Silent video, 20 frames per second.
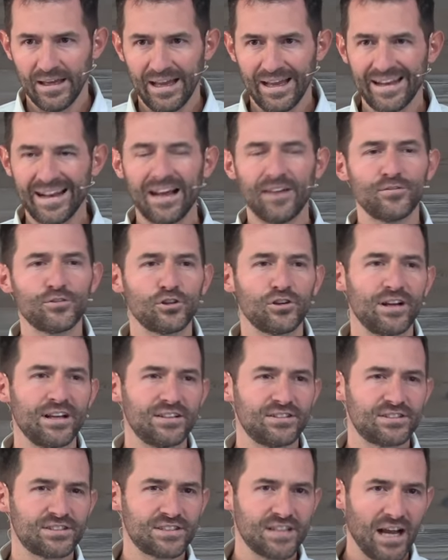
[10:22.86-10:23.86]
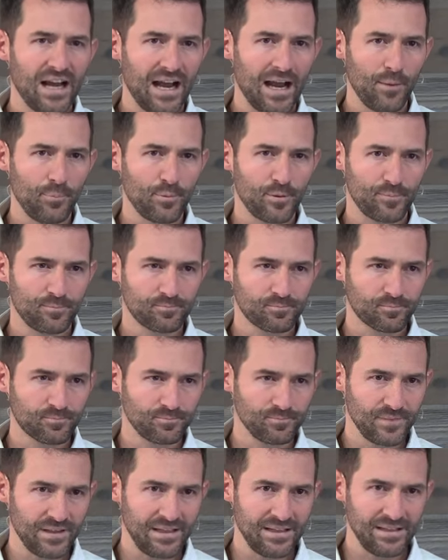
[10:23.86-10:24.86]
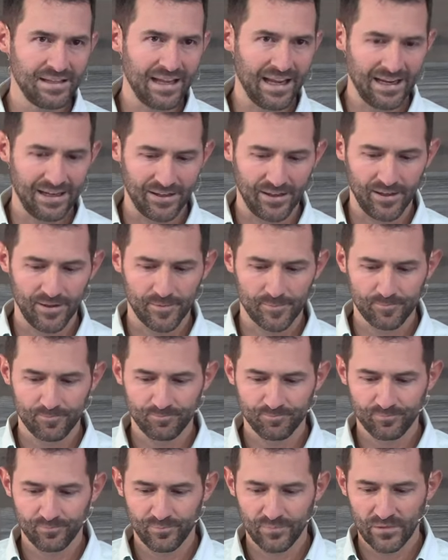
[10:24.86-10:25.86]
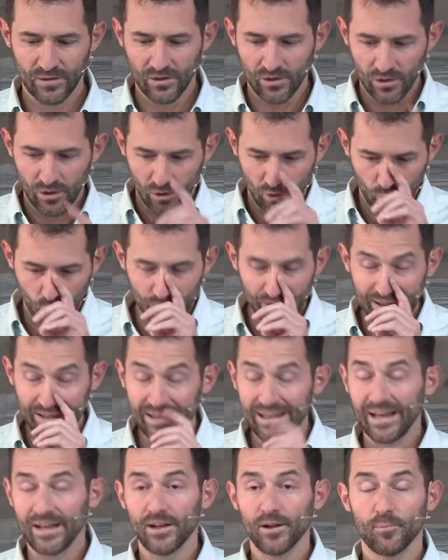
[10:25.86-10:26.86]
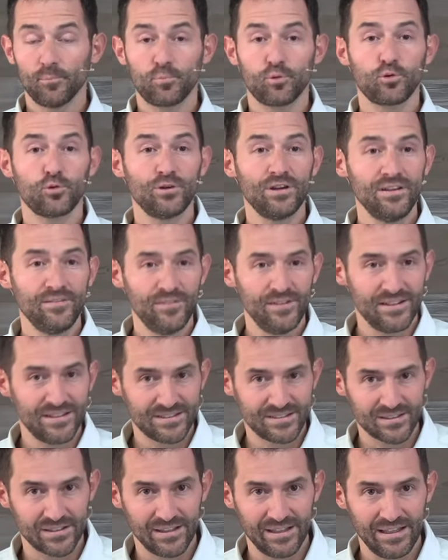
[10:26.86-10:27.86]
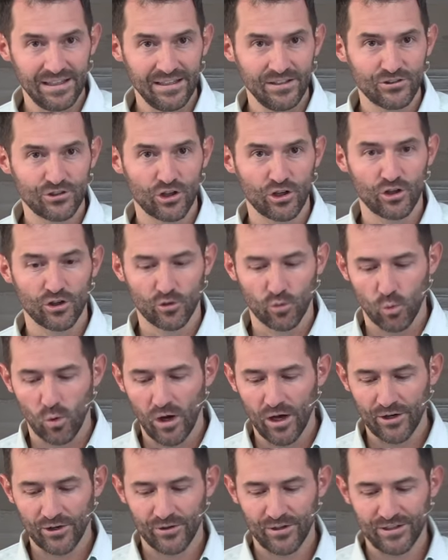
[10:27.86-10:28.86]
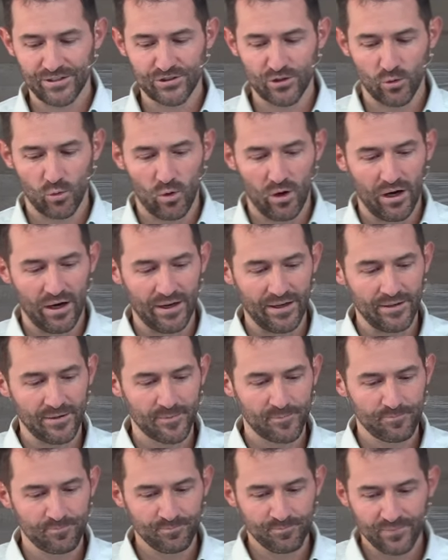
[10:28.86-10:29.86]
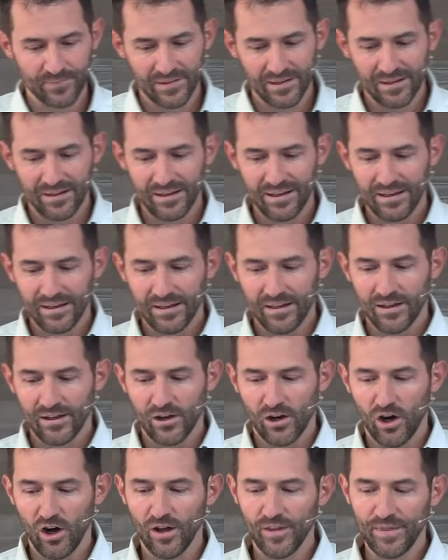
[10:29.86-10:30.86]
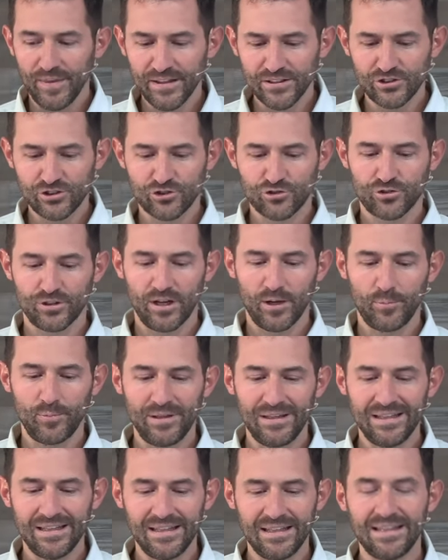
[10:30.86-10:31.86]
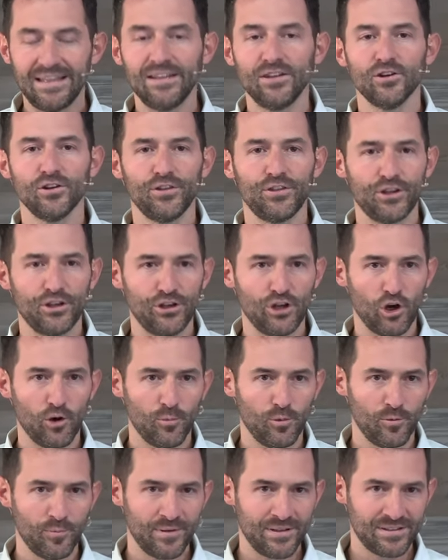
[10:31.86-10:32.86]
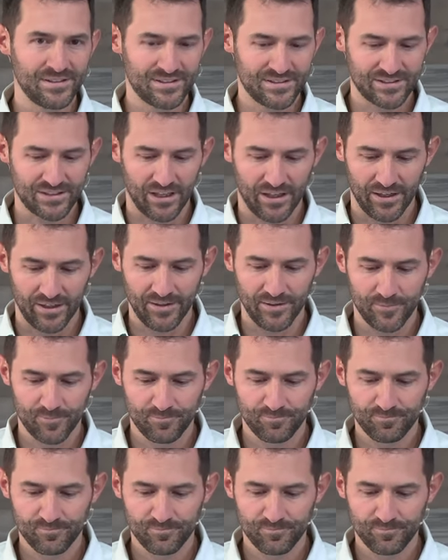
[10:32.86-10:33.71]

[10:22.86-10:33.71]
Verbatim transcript: And after a stop in Cana, where he had previously turned water into wine, on this trip he healed the nobleman's son.